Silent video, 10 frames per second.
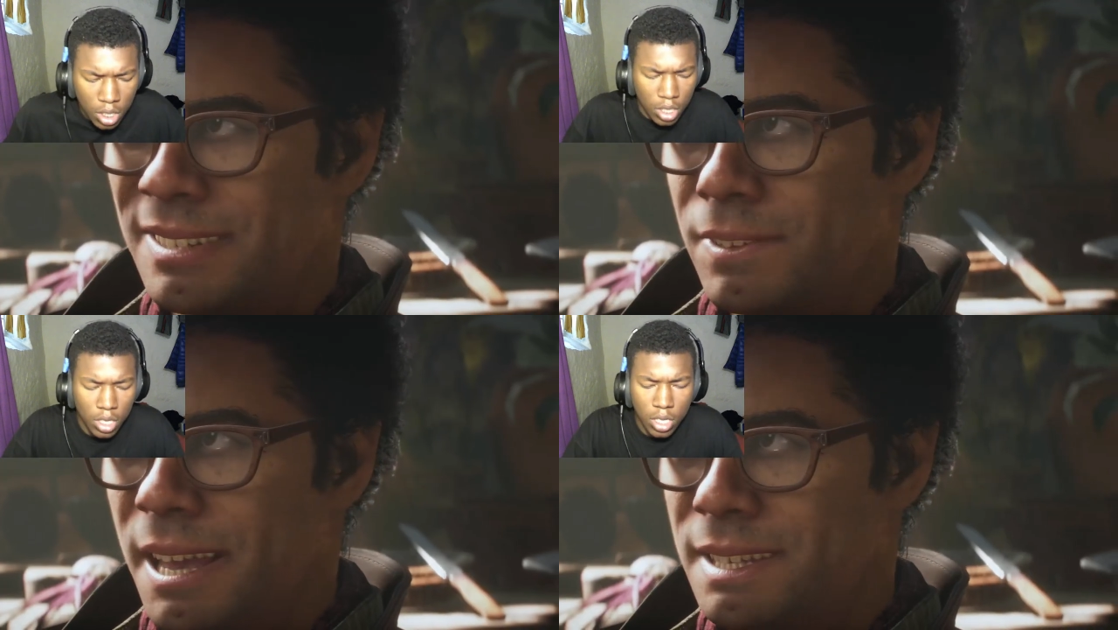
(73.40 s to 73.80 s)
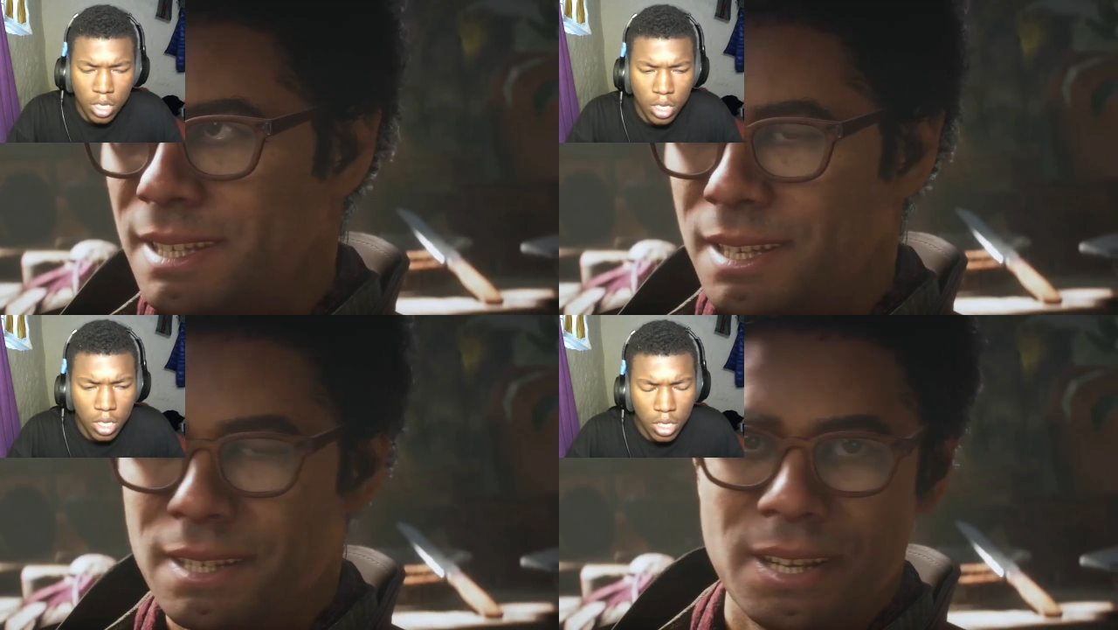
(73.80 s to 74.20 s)
Speaker 1: Let's
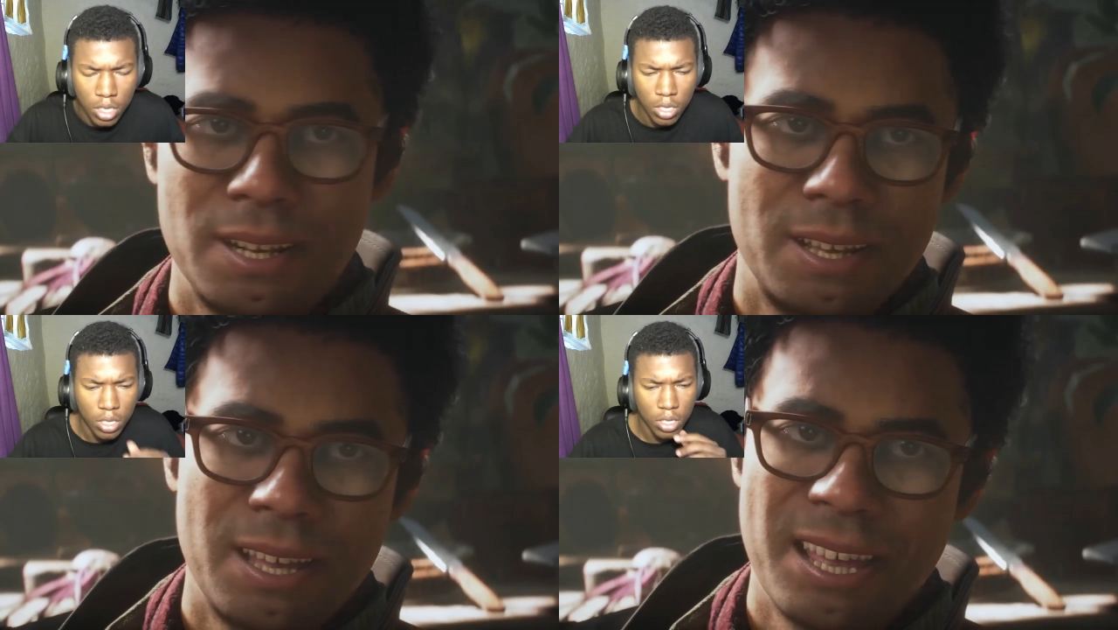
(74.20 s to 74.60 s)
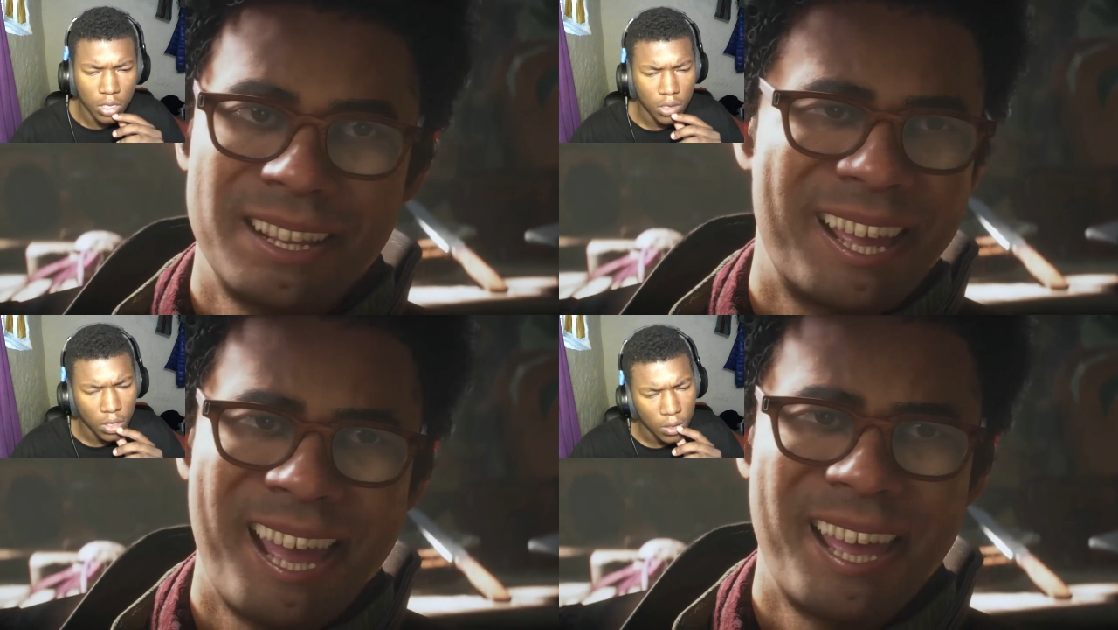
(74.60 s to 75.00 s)
face it,
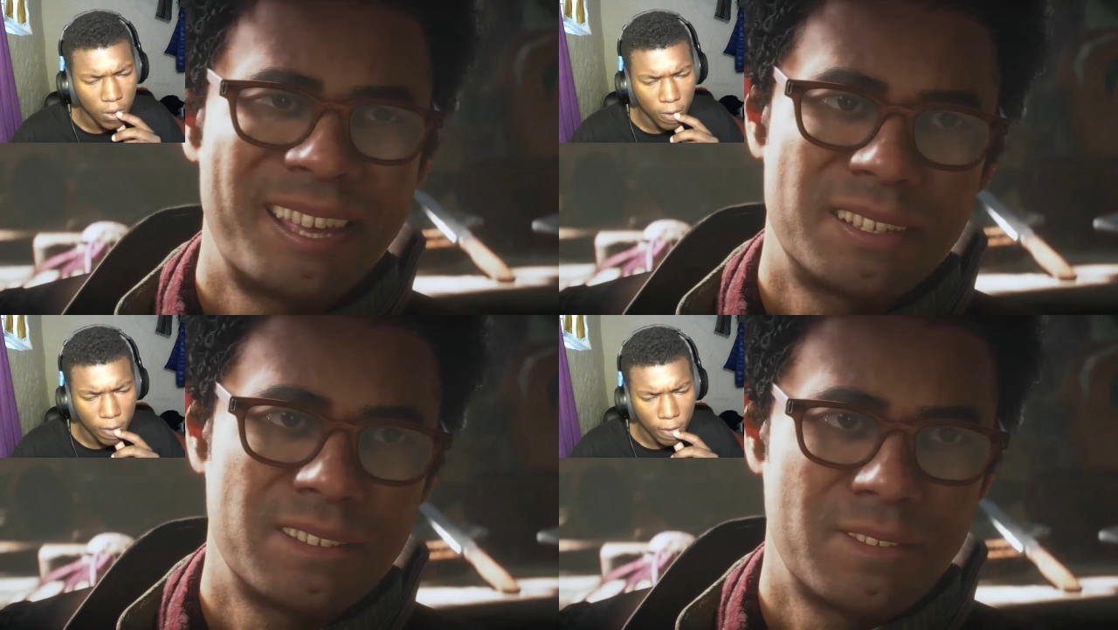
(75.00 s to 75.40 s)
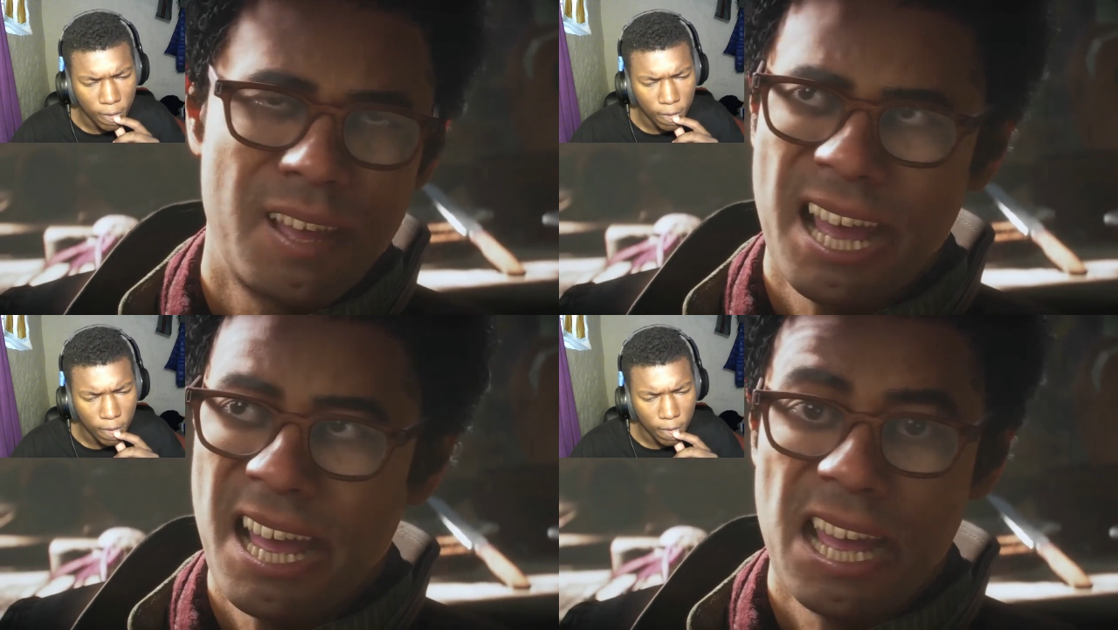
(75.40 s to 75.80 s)
the age of